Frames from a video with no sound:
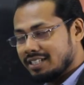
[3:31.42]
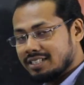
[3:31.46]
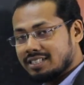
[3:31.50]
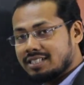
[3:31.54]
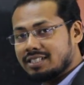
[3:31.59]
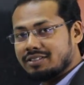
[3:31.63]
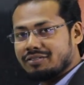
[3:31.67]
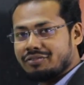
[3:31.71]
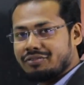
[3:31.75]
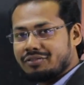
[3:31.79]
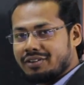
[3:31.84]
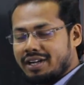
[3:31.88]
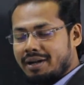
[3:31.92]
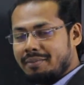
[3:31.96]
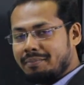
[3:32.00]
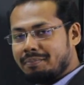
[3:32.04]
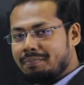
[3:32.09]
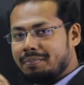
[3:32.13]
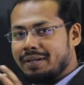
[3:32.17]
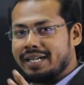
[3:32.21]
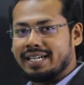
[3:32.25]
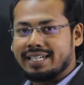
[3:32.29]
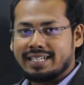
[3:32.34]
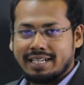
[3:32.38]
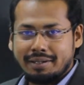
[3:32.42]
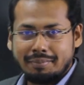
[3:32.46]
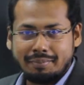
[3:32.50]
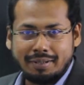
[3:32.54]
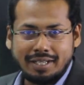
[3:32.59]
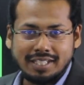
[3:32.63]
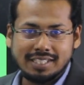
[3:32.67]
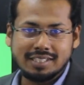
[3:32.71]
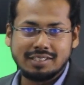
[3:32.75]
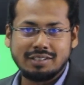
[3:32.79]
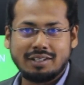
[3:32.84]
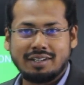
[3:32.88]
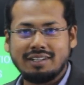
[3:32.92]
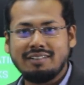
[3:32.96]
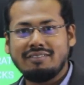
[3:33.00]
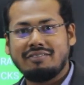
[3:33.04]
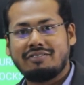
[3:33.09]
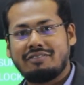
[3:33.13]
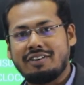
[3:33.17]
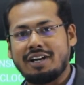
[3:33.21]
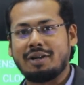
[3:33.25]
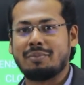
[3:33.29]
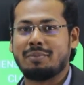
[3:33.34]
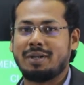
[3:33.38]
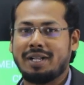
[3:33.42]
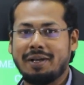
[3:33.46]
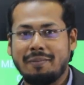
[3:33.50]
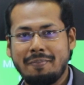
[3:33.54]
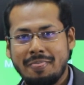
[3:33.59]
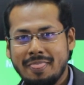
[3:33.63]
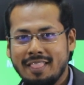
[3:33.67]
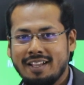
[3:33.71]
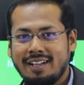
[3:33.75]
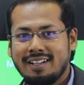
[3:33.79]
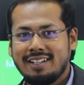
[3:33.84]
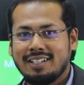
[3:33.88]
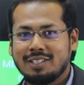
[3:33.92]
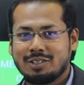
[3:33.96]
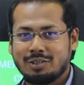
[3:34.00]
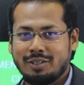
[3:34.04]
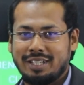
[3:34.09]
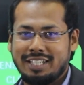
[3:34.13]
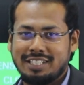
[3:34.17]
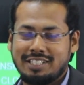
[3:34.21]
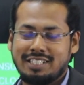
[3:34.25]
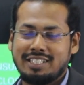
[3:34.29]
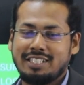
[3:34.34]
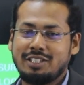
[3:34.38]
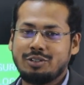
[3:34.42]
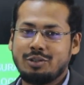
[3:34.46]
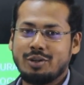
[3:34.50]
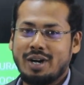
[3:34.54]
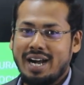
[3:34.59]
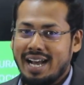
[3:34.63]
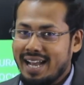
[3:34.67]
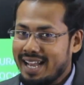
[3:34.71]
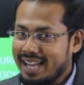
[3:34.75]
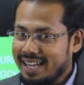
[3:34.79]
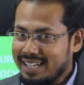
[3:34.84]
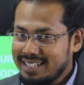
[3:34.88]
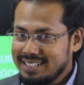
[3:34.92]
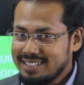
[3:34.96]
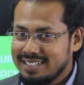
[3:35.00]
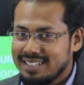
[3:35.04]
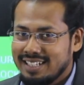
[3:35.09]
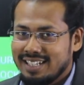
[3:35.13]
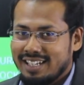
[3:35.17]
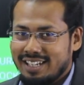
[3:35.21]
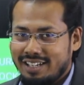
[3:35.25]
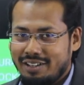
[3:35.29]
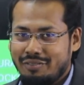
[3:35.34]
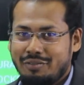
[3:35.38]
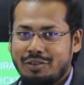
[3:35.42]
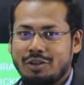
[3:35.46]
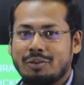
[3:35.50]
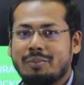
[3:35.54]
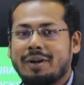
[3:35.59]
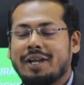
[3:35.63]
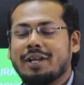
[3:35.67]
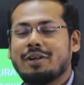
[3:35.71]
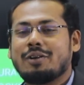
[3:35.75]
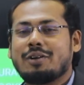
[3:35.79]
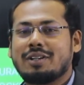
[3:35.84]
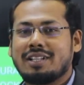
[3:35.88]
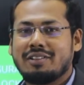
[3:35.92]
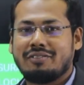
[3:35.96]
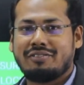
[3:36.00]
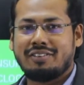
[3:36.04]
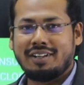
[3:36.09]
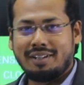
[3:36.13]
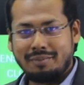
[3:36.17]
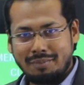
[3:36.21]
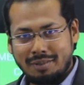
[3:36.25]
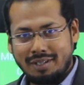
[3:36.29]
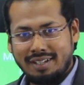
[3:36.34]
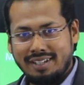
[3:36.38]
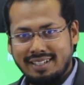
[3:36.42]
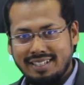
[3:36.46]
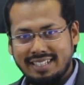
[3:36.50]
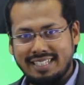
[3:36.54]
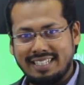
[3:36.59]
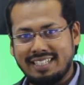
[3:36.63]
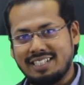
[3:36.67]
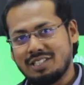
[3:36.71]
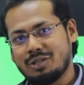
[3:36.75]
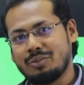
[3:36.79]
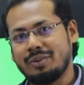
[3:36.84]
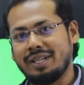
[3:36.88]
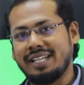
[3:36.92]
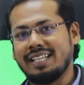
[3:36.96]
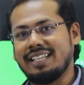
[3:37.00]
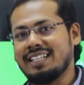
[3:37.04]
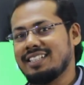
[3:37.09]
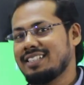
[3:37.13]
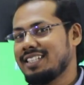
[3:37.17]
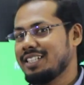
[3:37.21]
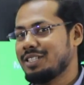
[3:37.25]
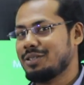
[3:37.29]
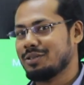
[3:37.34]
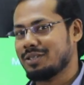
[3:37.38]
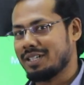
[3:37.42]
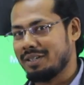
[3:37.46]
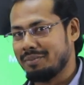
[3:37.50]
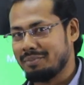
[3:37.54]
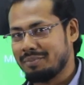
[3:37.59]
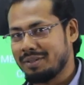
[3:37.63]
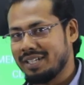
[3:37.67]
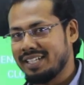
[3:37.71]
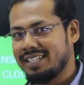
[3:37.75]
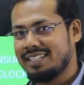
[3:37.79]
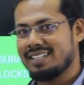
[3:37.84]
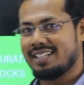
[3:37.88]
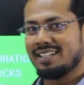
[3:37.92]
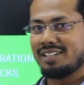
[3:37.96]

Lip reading: is completely based on formula. So it is in your hand. If you by got the formula, it is very easy to complete,